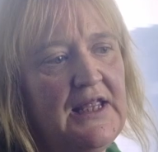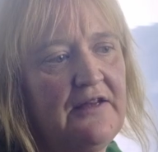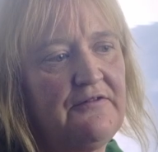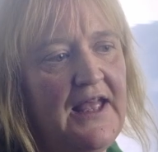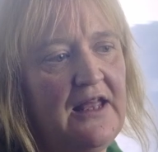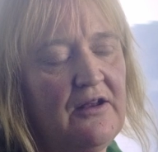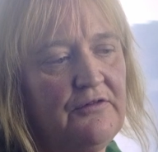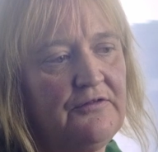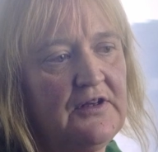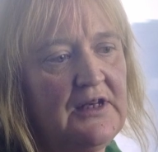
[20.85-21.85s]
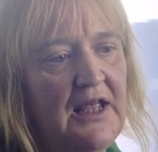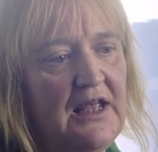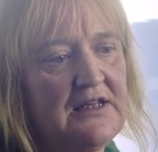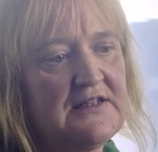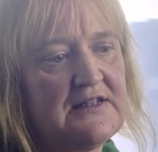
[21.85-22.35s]
have often
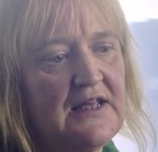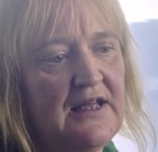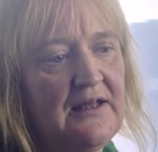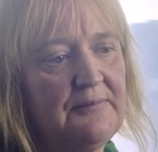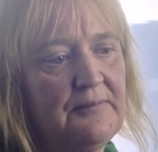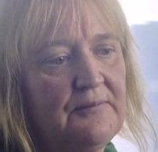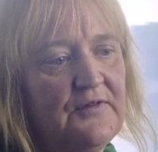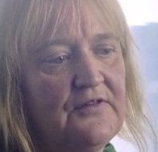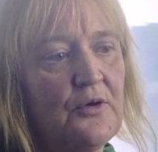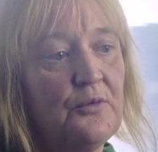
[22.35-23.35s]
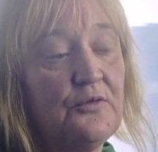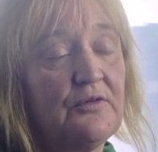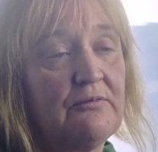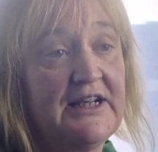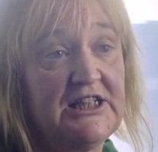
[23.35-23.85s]
had
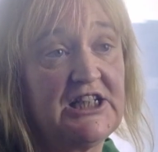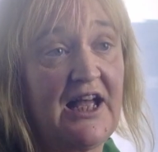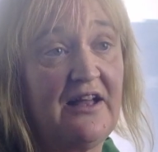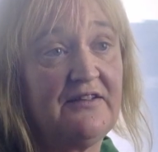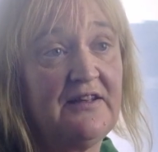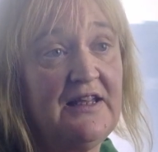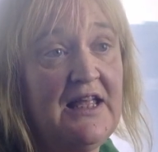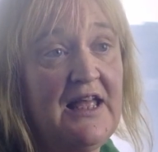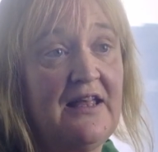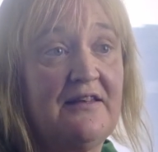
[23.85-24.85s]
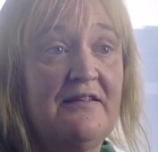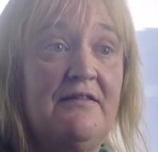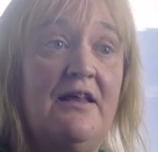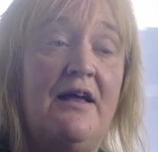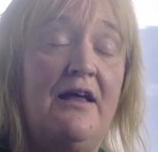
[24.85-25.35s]
schools reach out
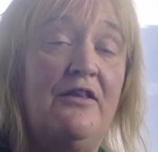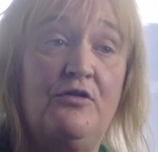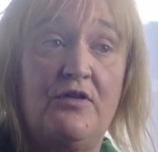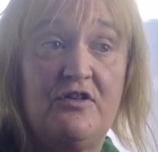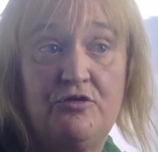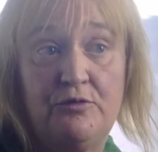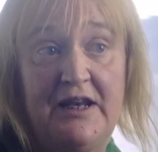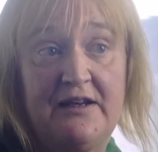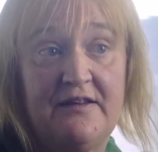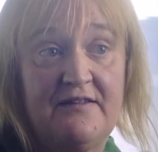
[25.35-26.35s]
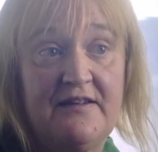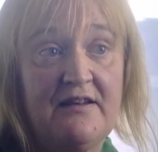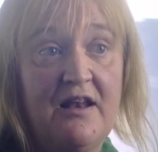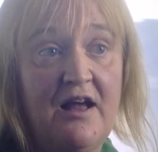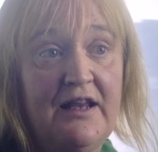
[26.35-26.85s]
and through the traumatic
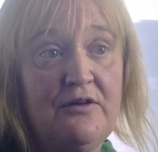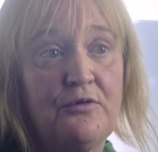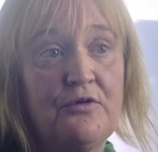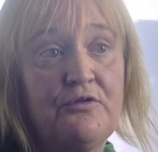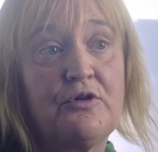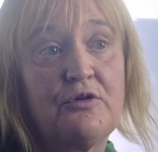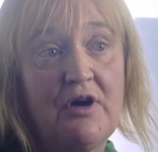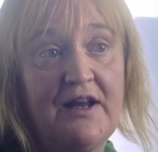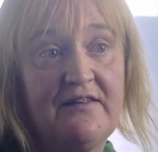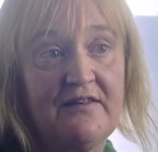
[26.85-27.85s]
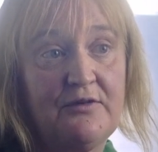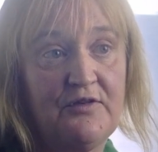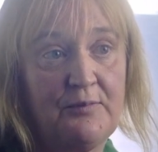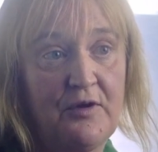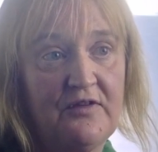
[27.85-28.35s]
incident line or through a crisis
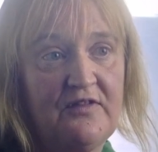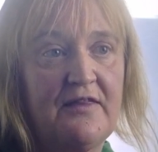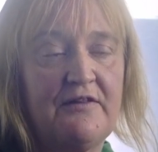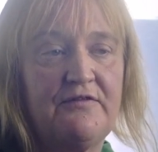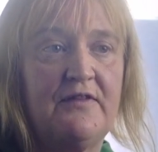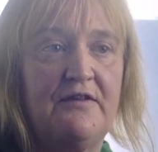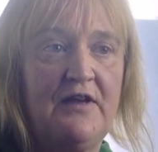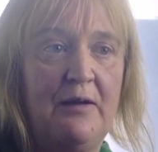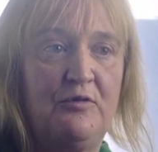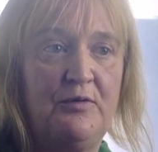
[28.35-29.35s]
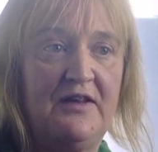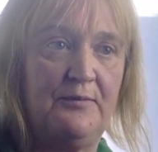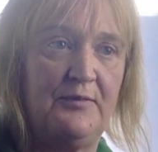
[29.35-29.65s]
response. So they've come to us